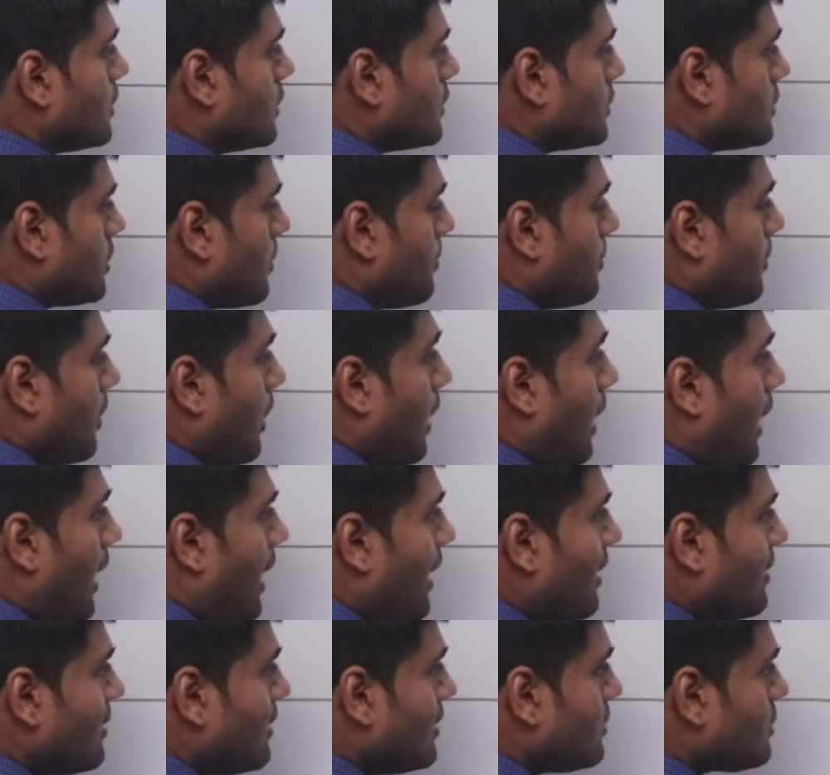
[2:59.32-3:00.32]
So
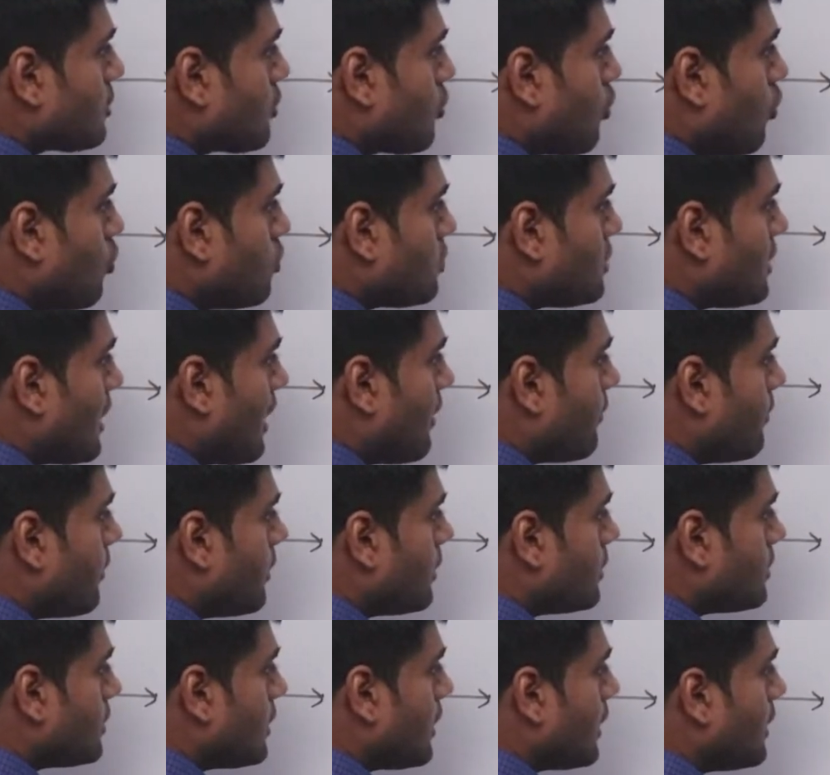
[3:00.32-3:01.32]
and this closed
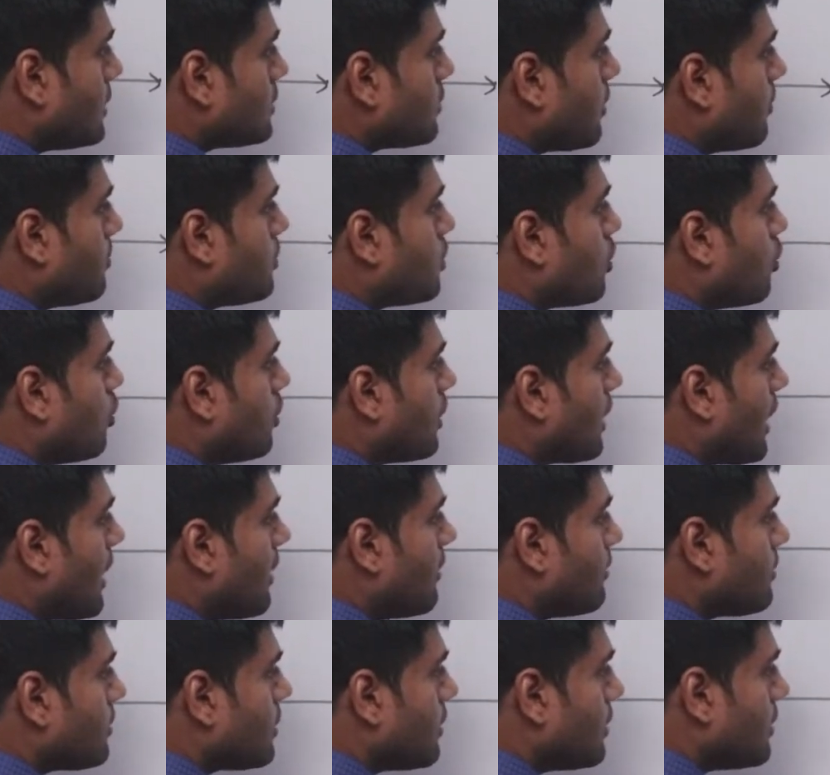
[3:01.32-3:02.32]
traverse is of two
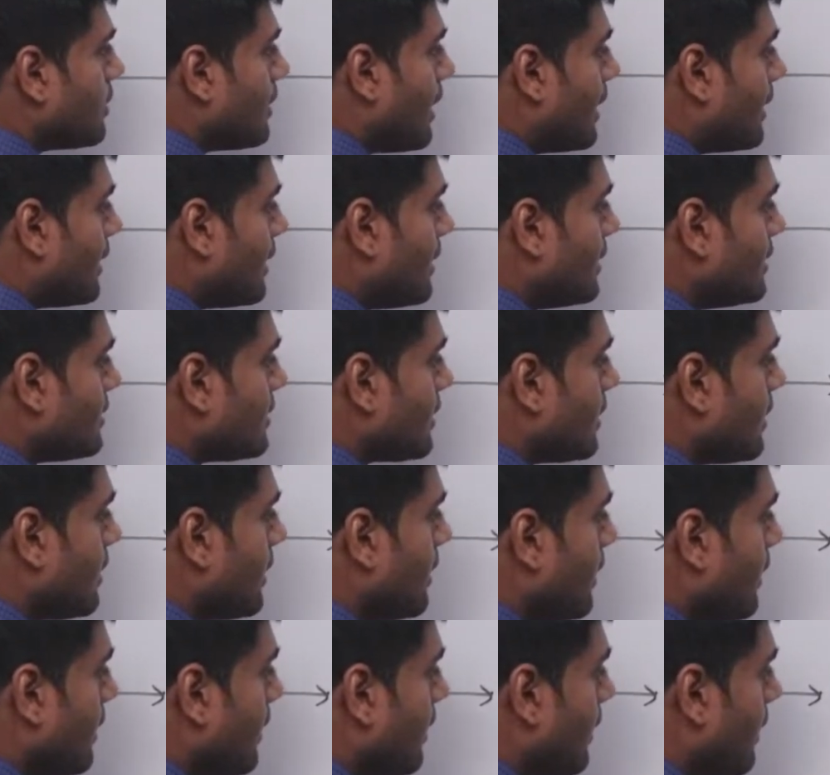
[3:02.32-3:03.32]
types, that is
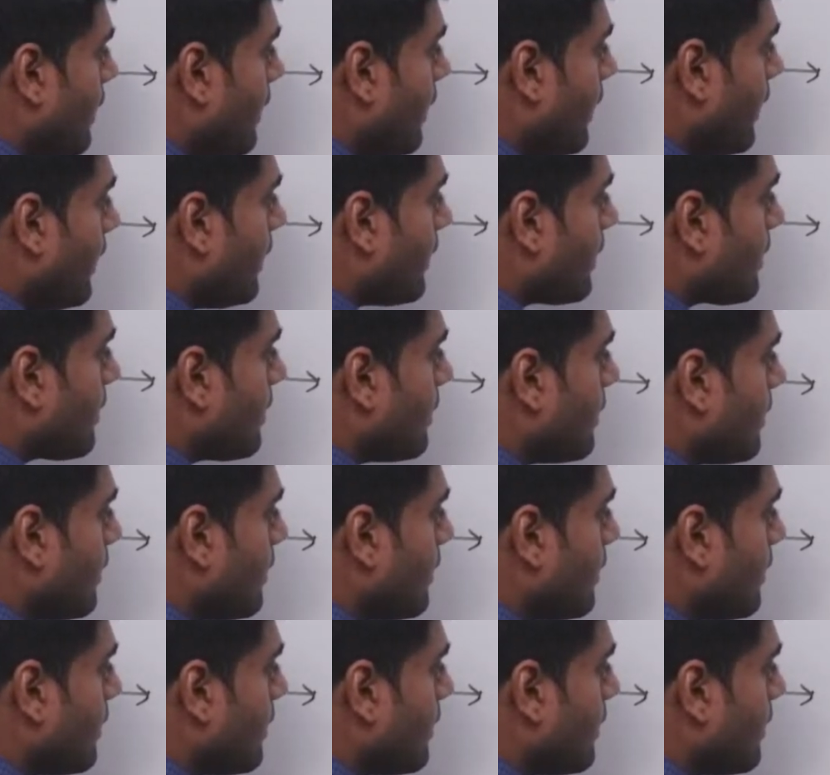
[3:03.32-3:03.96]
link